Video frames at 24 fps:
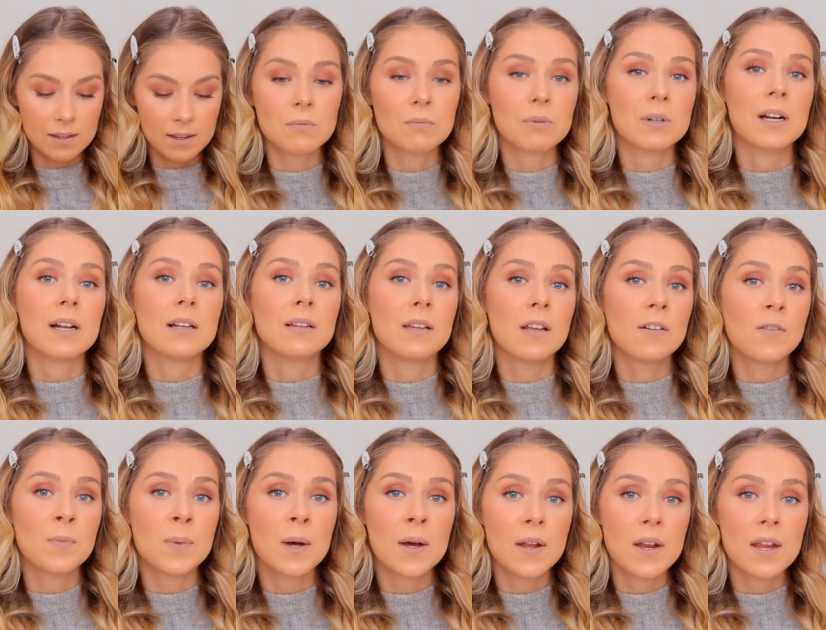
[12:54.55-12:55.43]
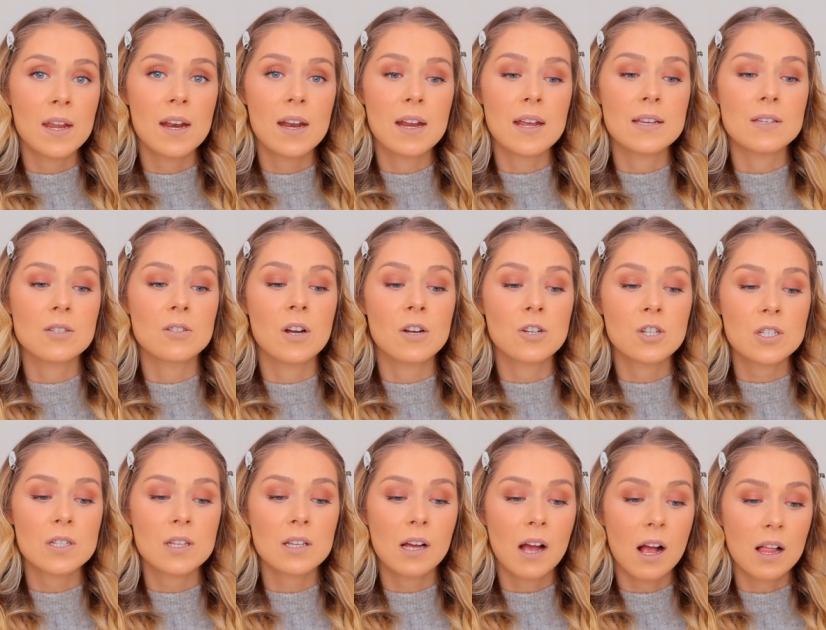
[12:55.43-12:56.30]
What I love about it is not
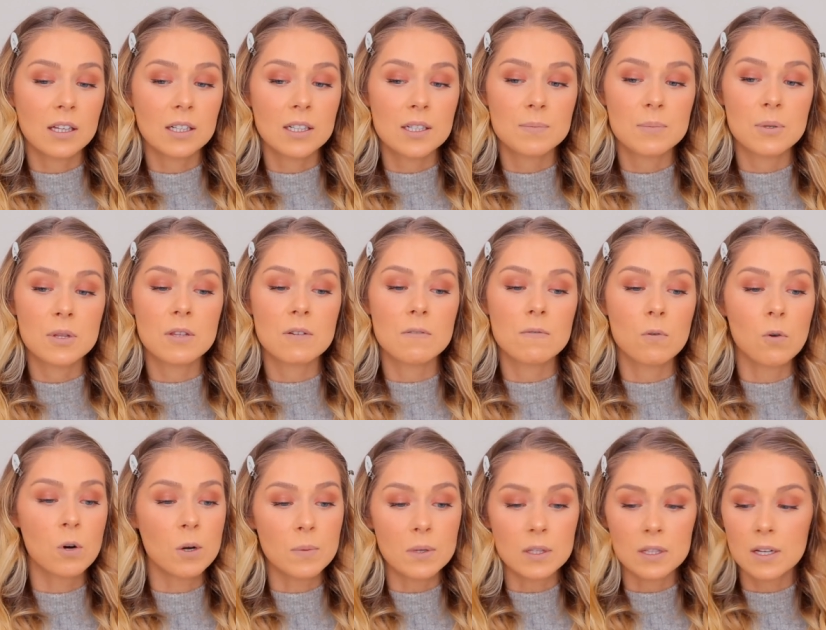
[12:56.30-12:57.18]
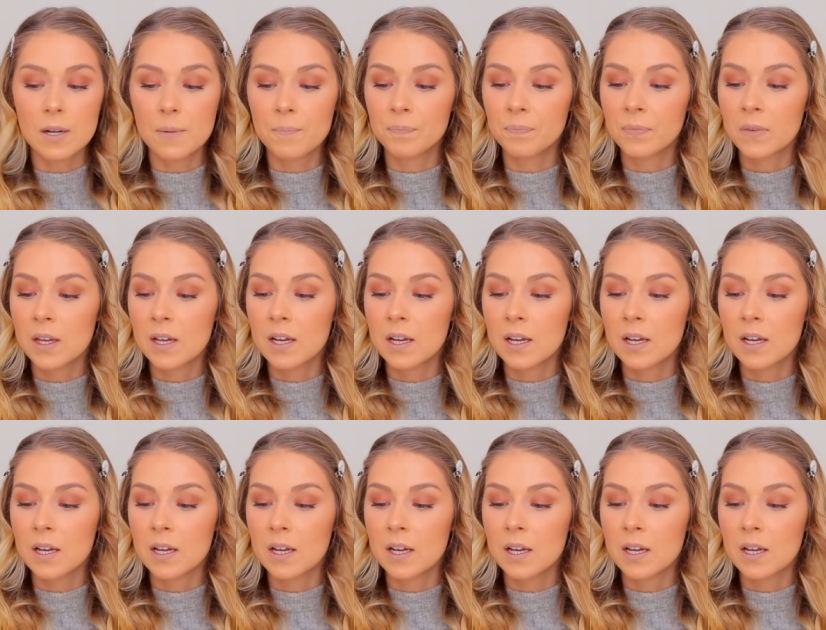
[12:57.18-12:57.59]
just the color, but the formula.